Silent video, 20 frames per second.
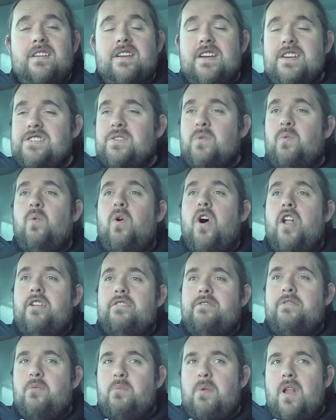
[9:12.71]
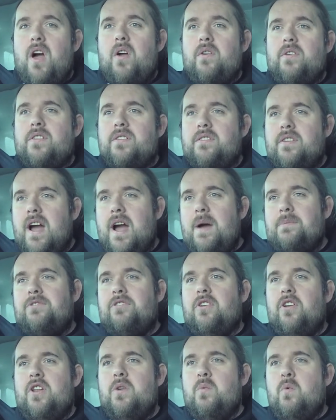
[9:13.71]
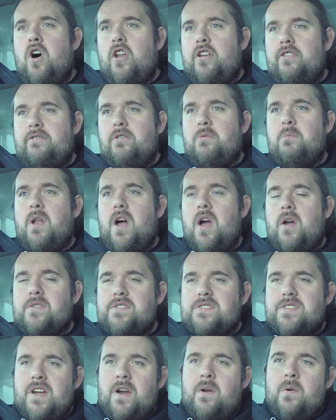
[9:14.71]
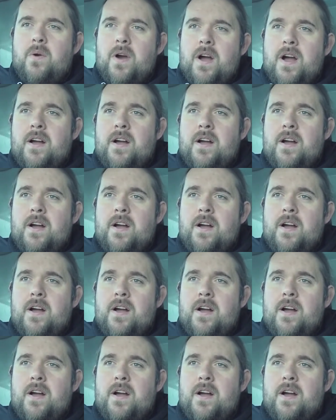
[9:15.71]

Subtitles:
He's a wonderful bloke, absolutely wonderful bloke. So